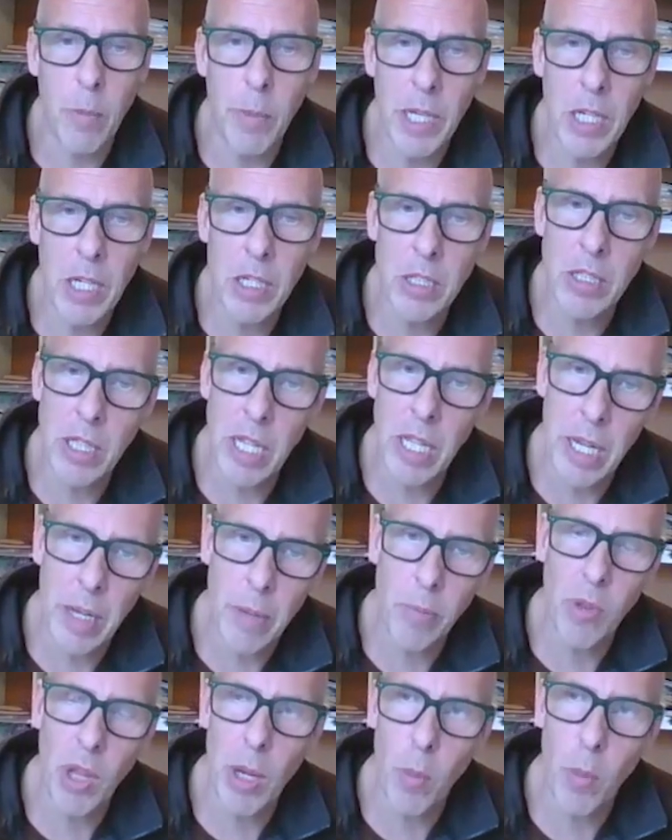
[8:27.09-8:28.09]
because
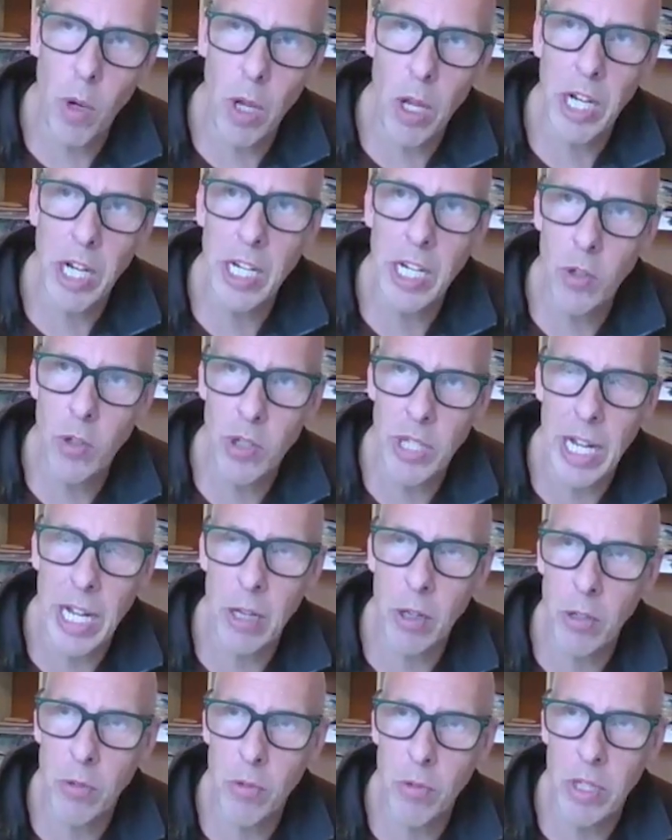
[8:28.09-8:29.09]
they're working on the
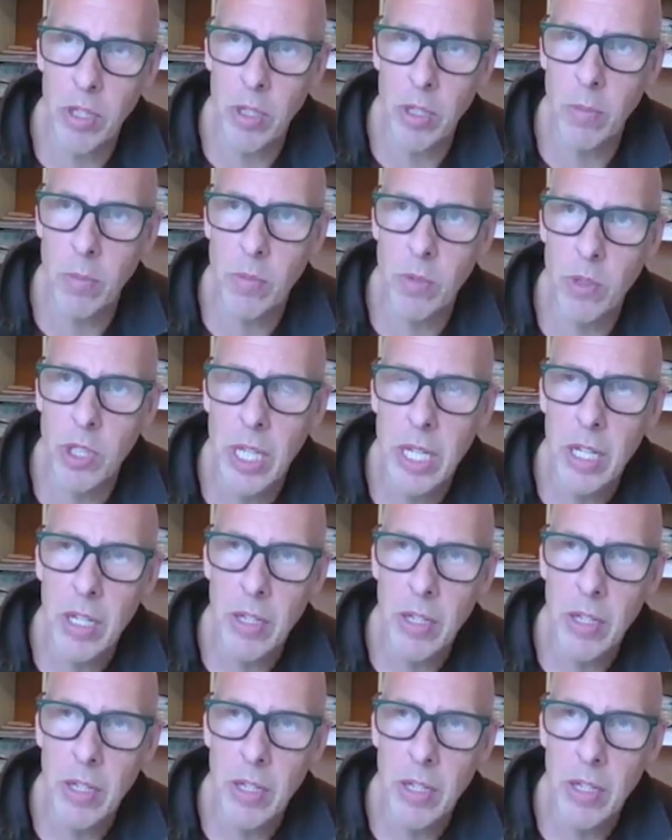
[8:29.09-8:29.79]
algorithms.